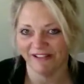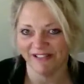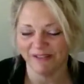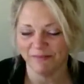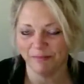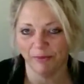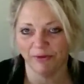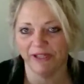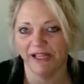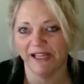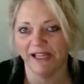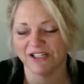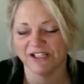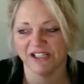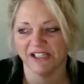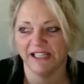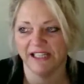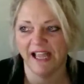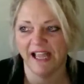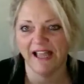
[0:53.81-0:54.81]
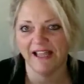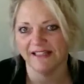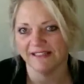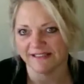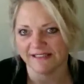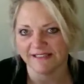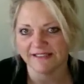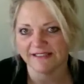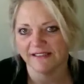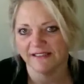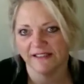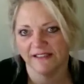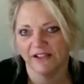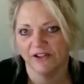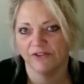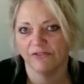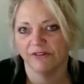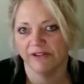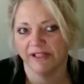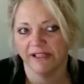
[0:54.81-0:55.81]
anybody actually has,
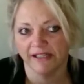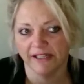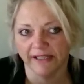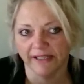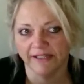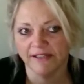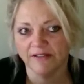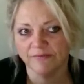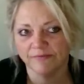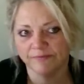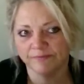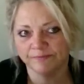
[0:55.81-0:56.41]
really.